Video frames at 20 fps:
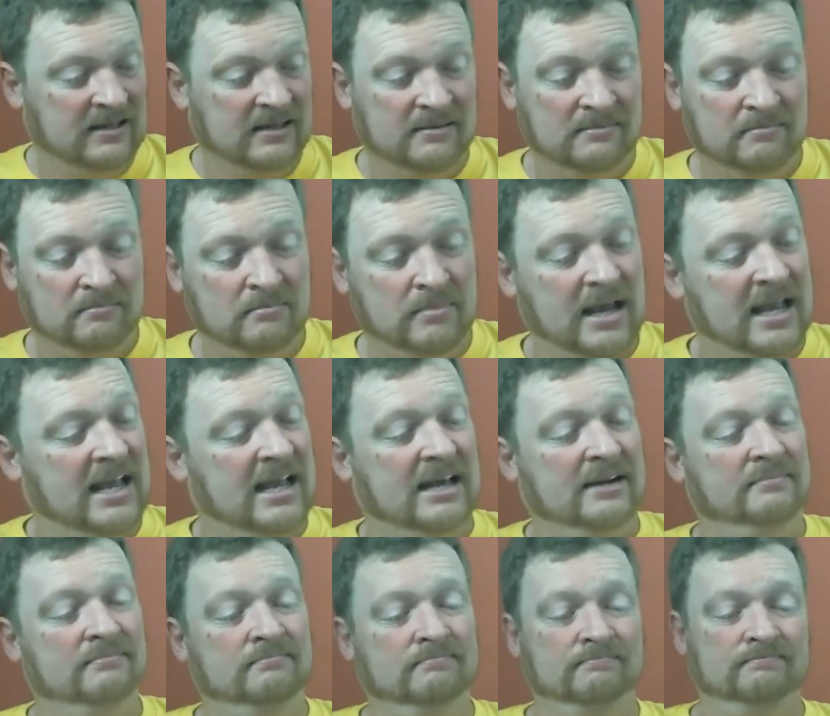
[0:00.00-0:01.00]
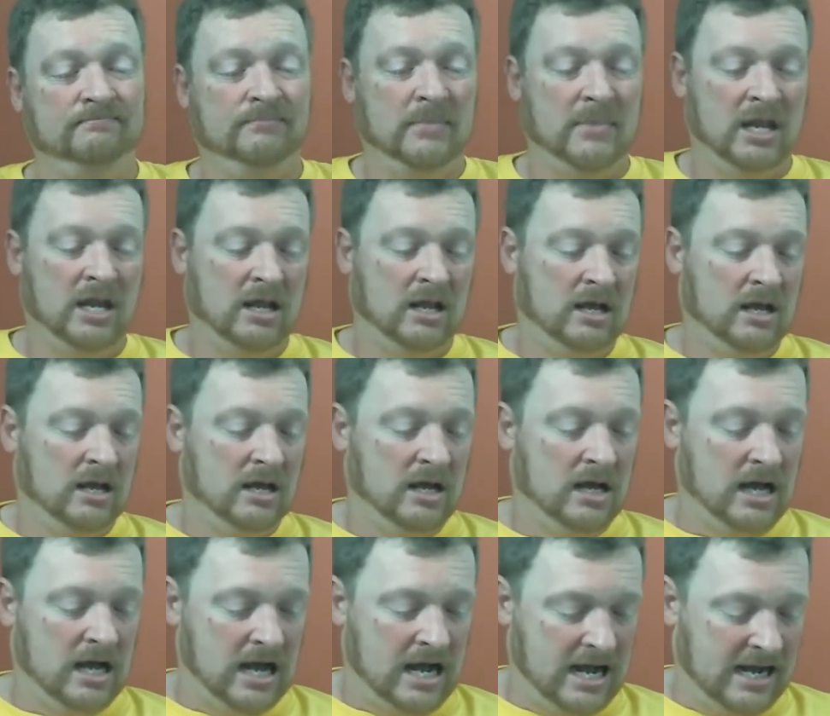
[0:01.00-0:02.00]
man,
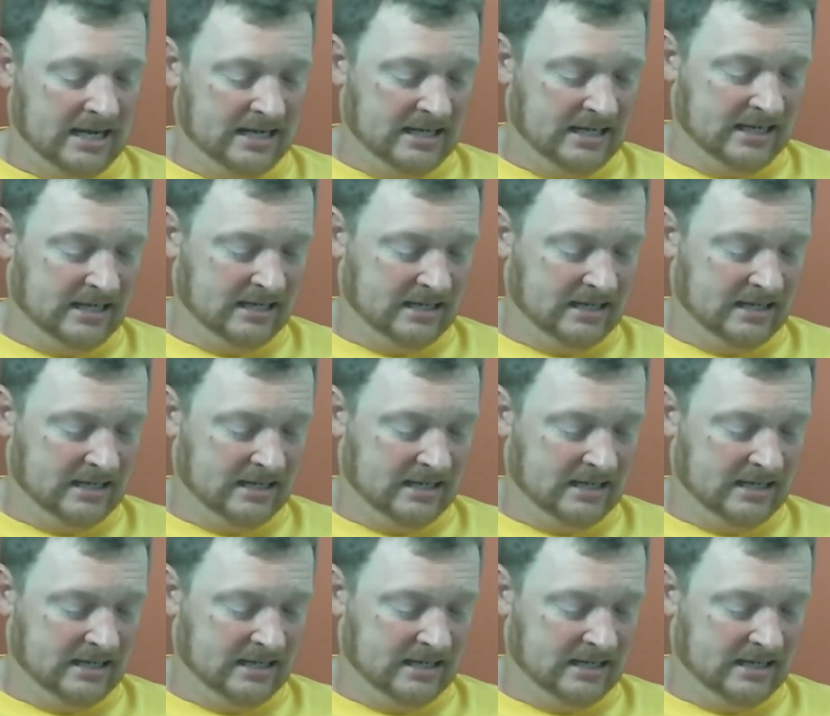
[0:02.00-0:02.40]
I